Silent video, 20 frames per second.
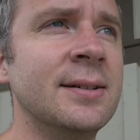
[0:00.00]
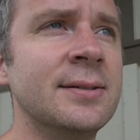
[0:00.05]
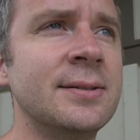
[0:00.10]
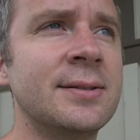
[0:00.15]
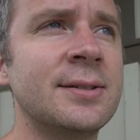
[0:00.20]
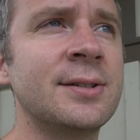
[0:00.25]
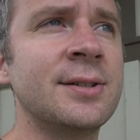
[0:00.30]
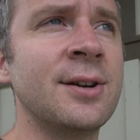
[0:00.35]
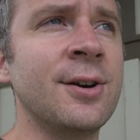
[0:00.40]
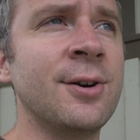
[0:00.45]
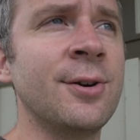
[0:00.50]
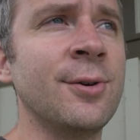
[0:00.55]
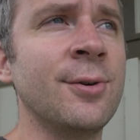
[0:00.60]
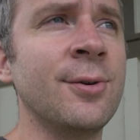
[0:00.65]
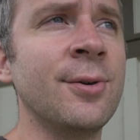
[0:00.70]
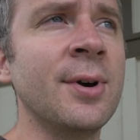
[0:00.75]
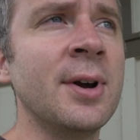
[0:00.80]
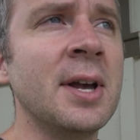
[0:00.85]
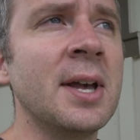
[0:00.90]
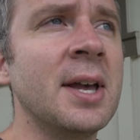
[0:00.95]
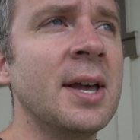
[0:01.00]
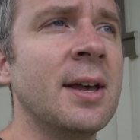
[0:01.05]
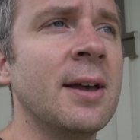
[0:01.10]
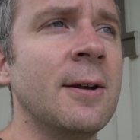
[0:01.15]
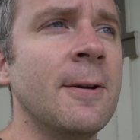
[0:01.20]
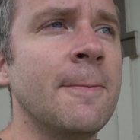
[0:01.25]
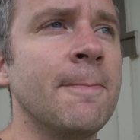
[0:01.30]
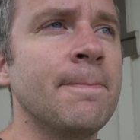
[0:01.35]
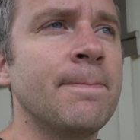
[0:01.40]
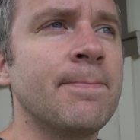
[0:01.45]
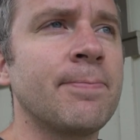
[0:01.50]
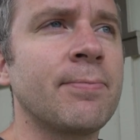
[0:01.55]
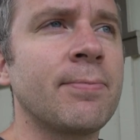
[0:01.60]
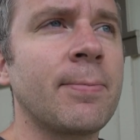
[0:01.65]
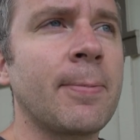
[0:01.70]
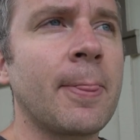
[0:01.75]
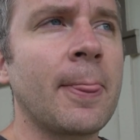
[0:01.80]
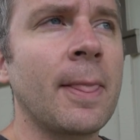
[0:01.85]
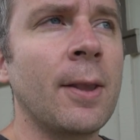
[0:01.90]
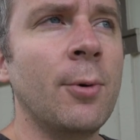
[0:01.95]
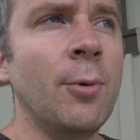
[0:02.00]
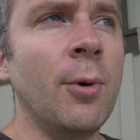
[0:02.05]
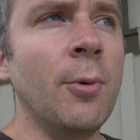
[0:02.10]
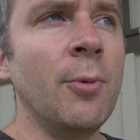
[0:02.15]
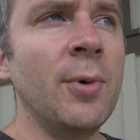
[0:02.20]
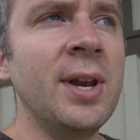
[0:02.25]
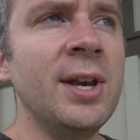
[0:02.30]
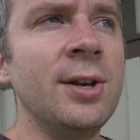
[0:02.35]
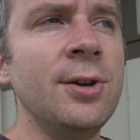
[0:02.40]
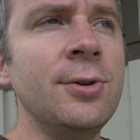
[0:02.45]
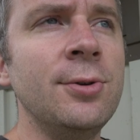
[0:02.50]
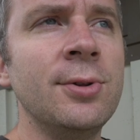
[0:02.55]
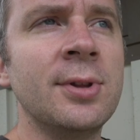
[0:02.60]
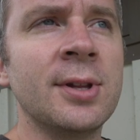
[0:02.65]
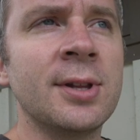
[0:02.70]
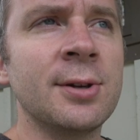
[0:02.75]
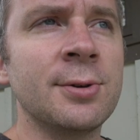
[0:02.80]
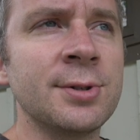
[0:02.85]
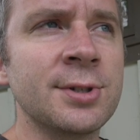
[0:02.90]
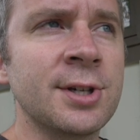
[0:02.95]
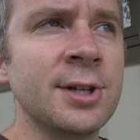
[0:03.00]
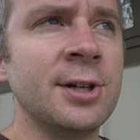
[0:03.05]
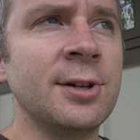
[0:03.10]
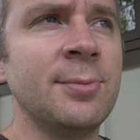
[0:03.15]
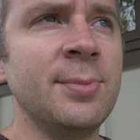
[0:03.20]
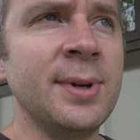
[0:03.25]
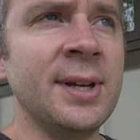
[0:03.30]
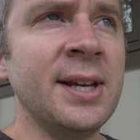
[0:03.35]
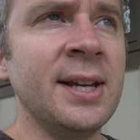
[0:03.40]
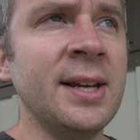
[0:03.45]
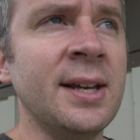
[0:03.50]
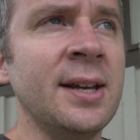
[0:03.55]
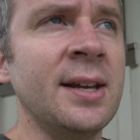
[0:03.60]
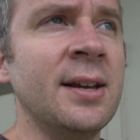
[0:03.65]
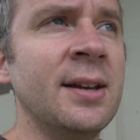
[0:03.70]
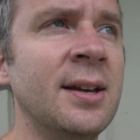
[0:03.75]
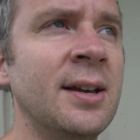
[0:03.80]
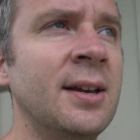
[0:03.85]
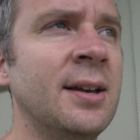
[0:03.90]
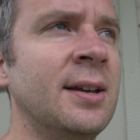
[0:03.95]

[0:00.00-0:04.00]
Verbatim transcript: So when we knew that there was going to be